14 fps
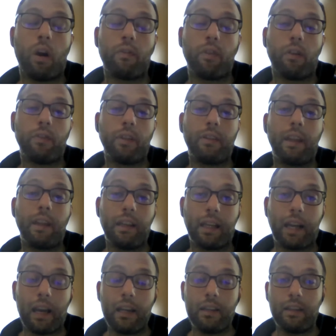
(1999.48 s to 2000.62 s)
of the
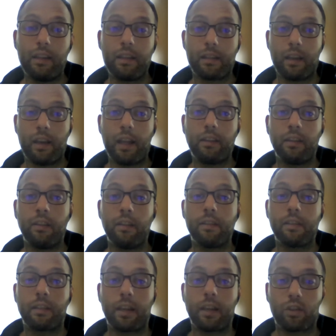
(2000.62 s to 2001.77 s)
technicalities and letting
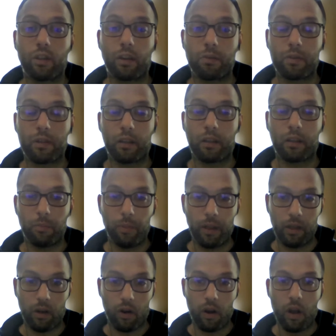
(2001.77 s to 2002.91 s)
this discussion around standard
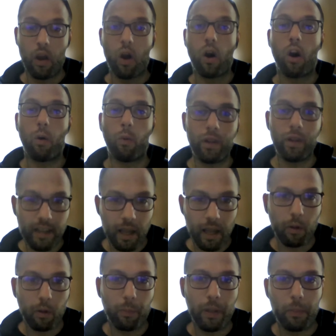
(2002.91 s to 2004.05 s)
being with the
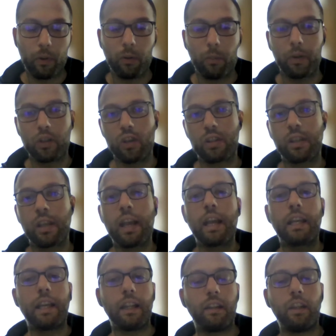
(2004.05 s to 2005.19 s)
same old people, but just
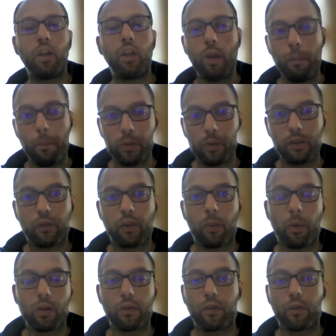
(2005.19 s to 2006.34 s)
getting new inputs
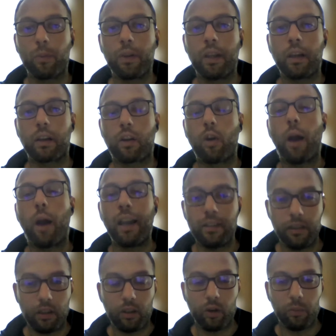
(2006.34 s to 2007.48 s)
from also from the
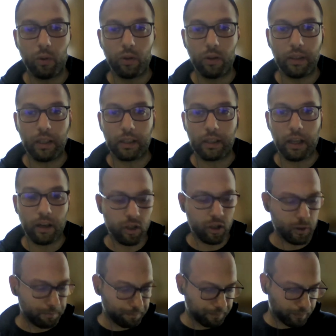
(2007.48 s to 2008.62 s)
ICT community at
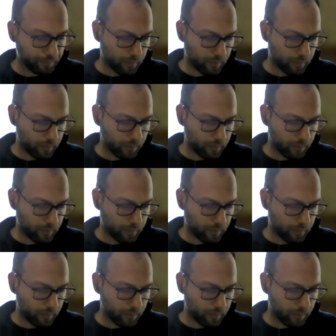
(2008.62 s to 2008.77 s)
large.